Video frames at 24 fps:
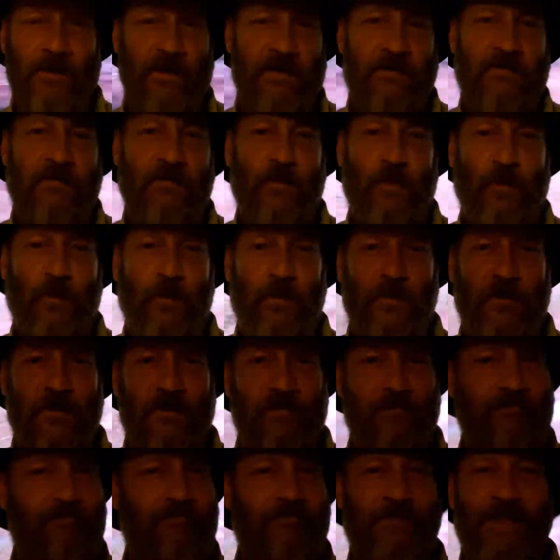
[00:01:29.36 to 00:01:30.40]
is, of
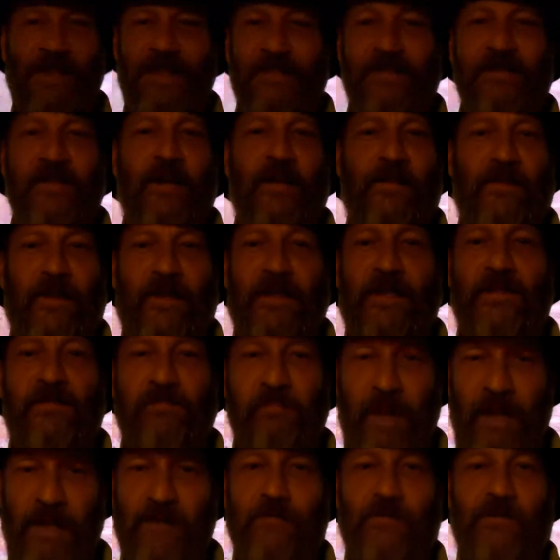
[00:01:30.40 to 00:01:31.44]
course, it's nothing. It's
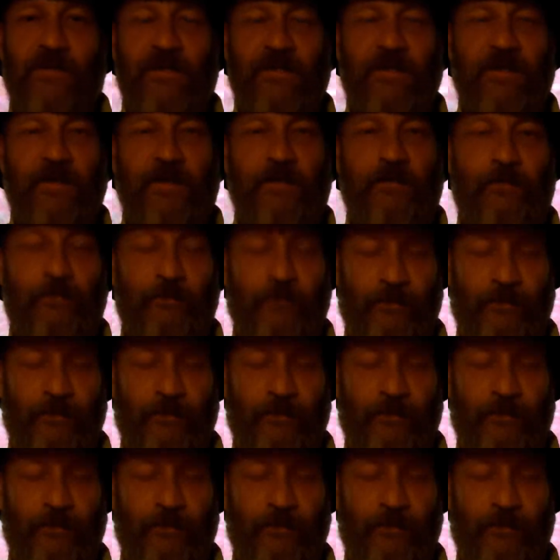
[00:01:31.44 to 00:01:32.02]
matrixing.